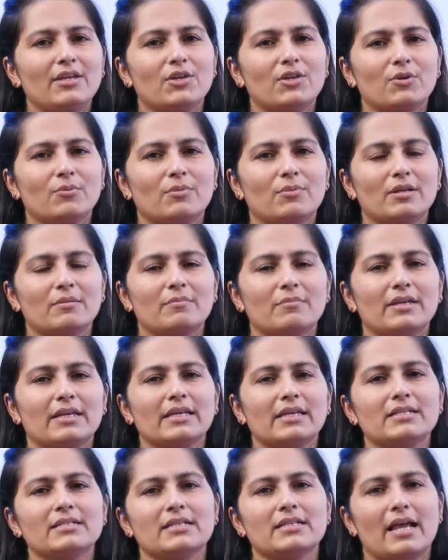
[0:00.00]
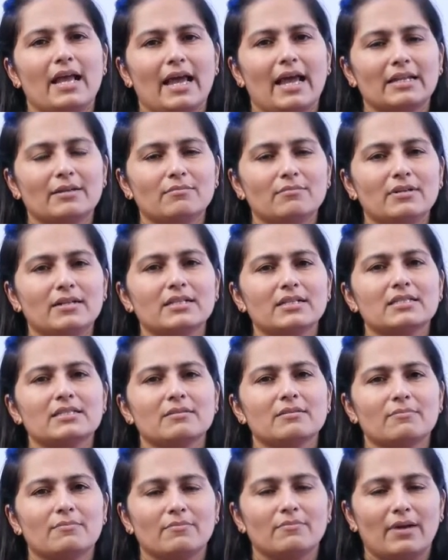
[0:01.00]
human beings,
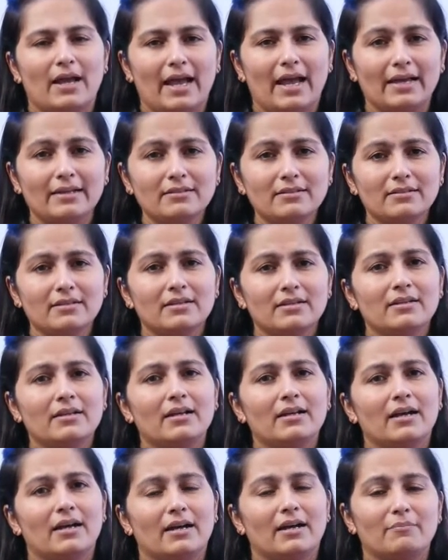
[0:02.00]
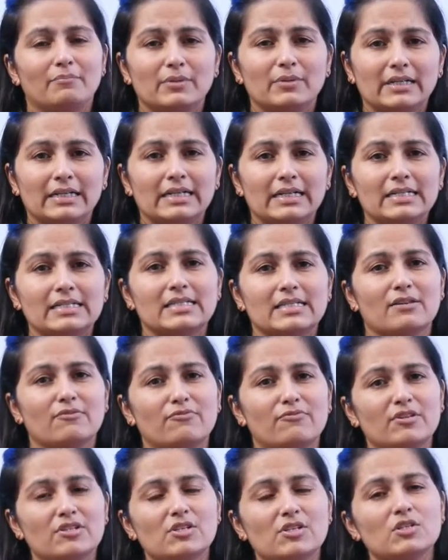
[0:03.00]
animals and birds and
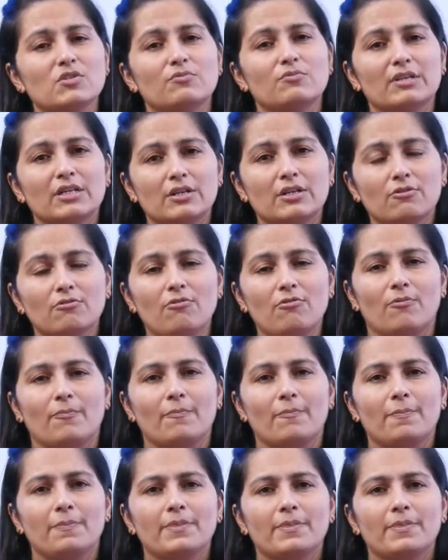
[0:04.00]
fishes, we grow.